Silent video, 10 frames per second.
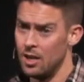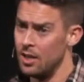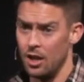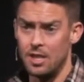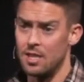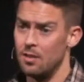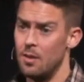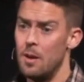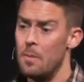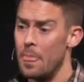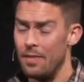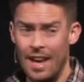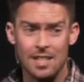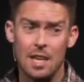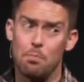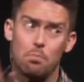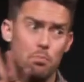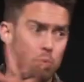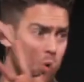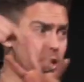Now, listen, that is a
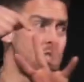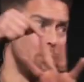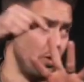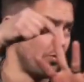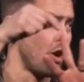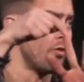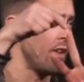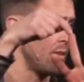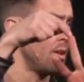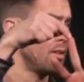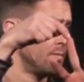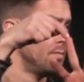principle for our family.